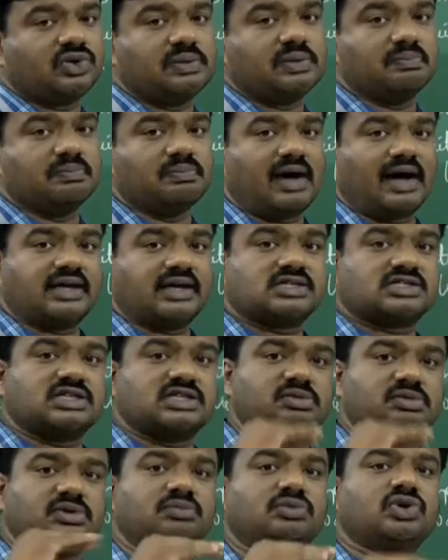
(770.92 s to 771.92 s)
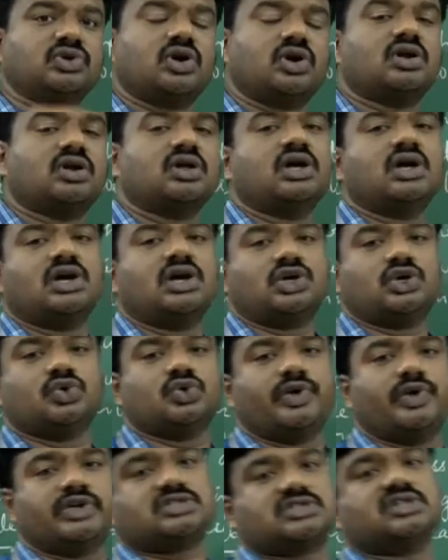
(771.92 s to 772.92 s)
to the maximum load
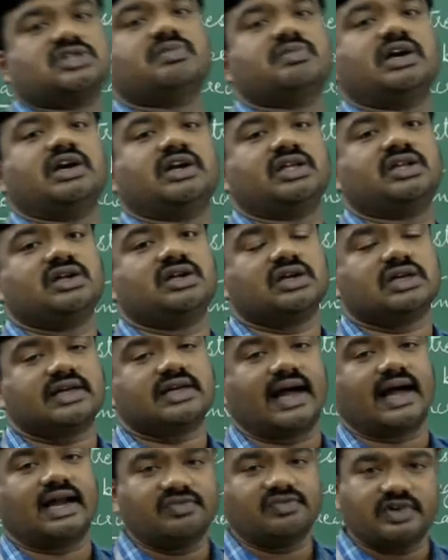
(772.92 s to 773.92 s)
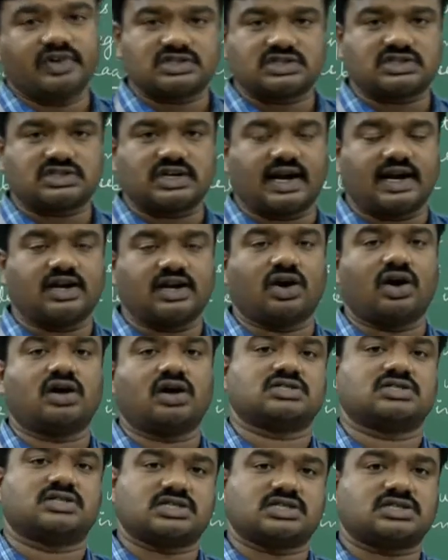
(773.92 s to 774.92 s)
to which the material can withstand
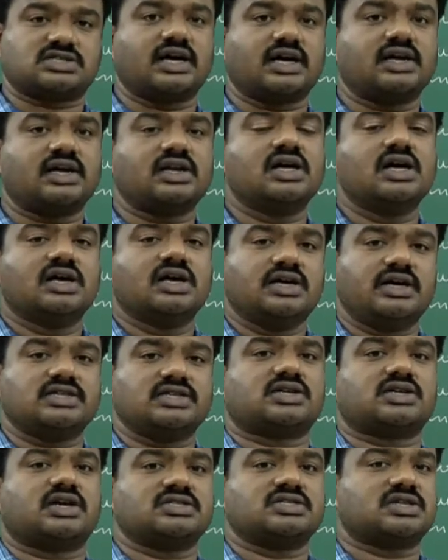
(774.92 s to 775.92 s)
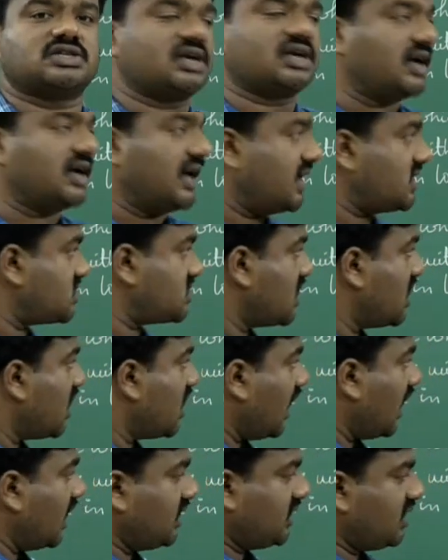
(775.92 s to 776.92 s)
or sustain, is considered as
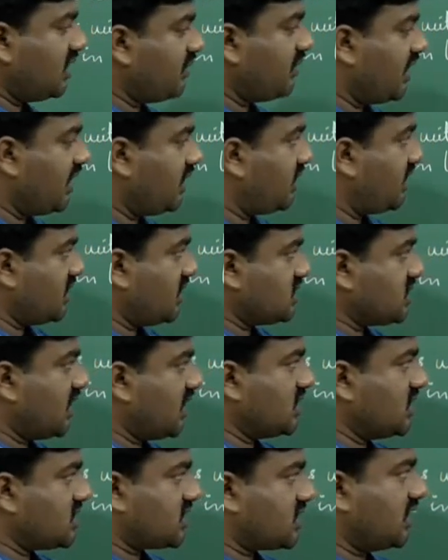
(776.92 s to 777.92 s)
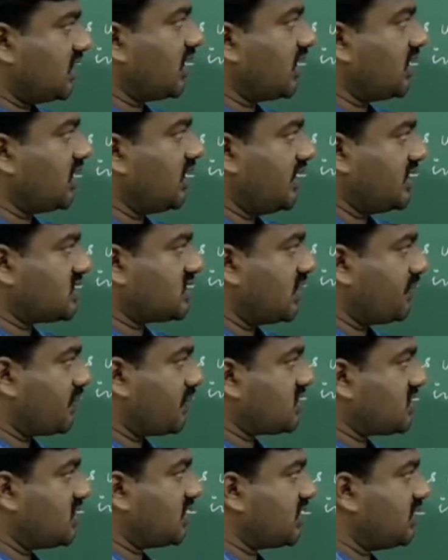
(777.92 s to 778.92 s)
ultimate tensile strength, and it is
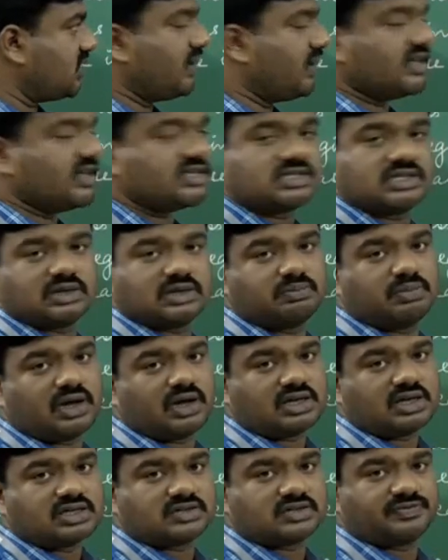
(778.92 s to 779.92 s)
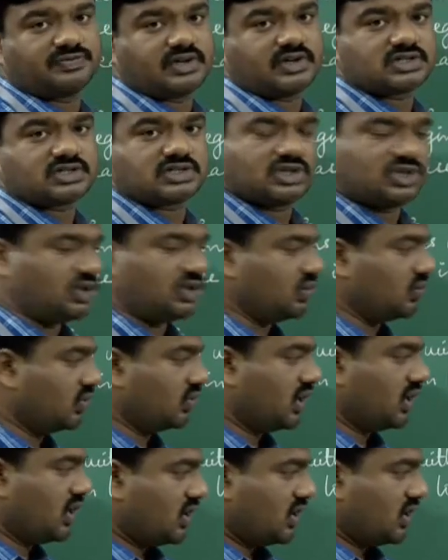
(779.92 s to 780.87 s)
represented by sigma suffix u.